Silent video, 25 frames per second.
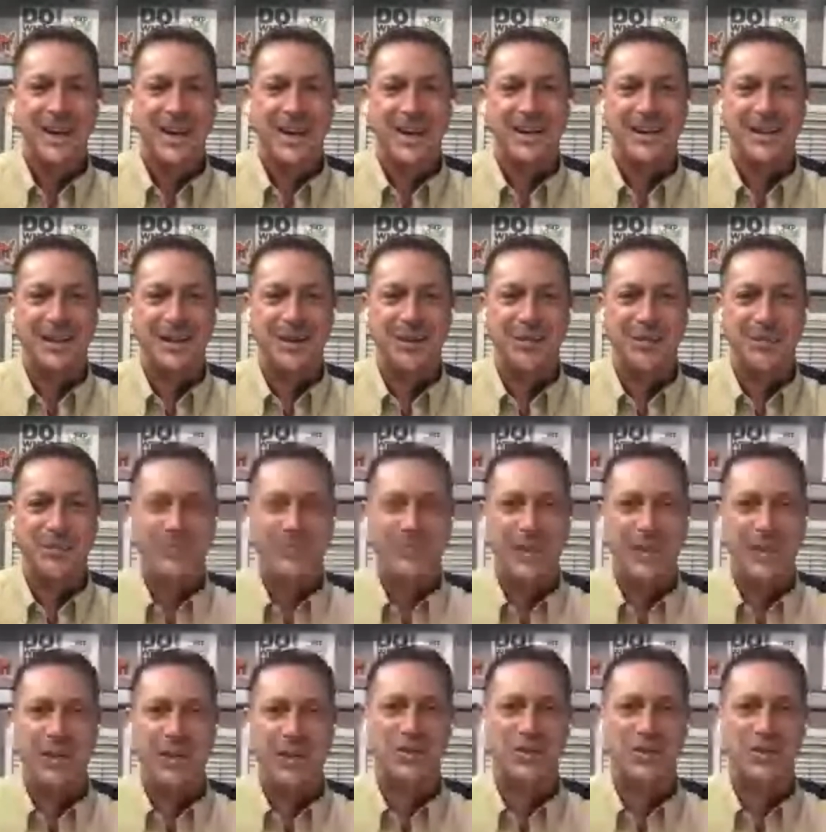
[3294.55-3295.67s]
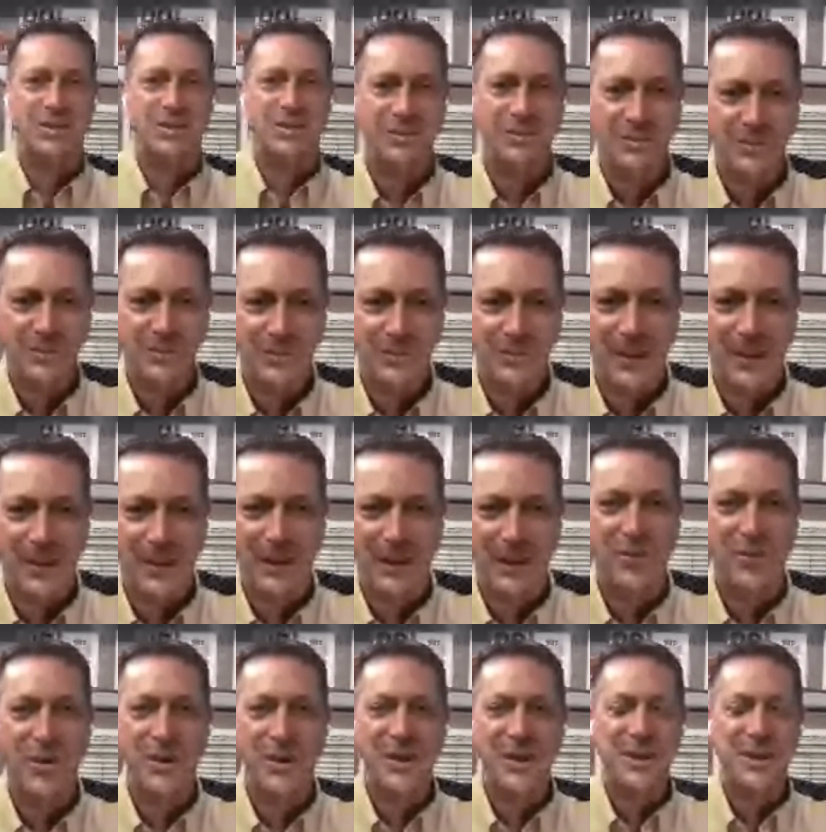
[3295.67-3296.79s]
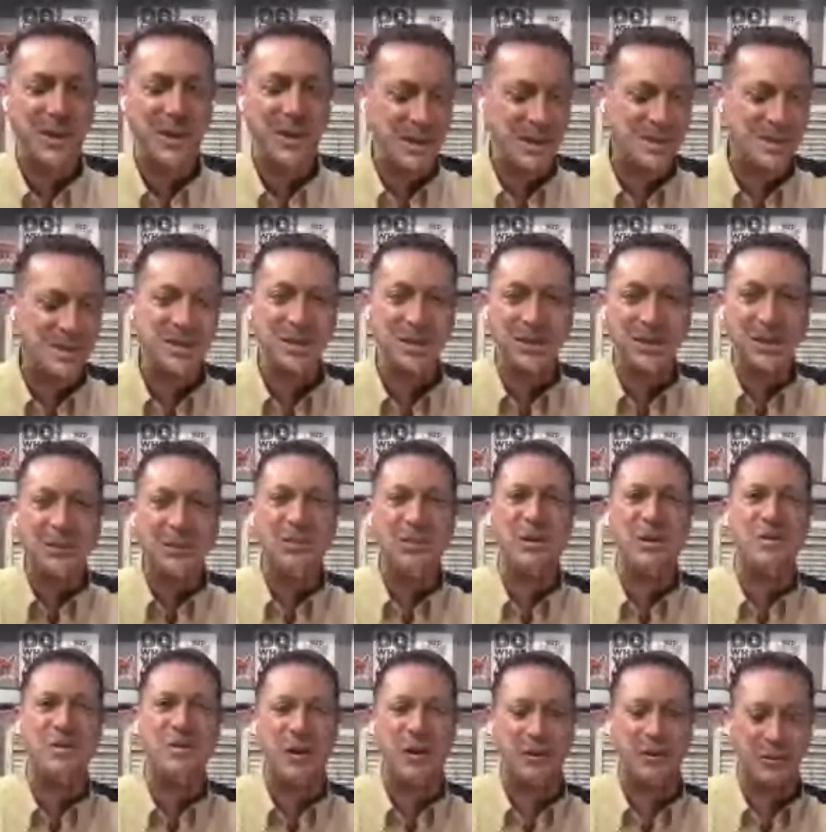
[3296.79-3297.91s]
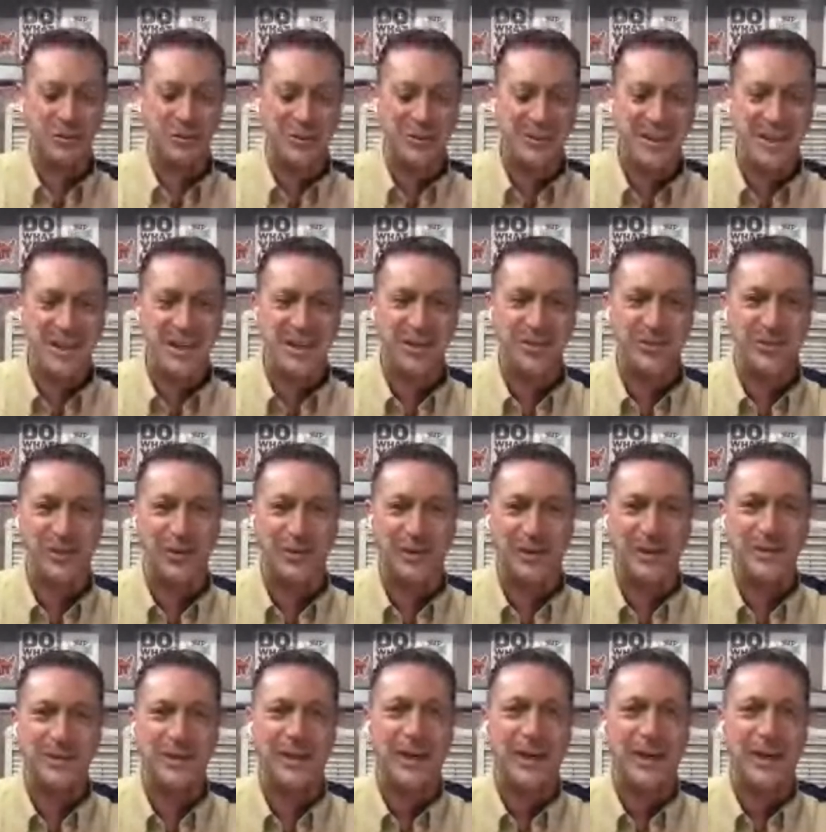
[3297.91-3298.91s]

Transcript: And um, he goes, I'm like, what do you think? It's the Liberty Bell. You're standing in front of me.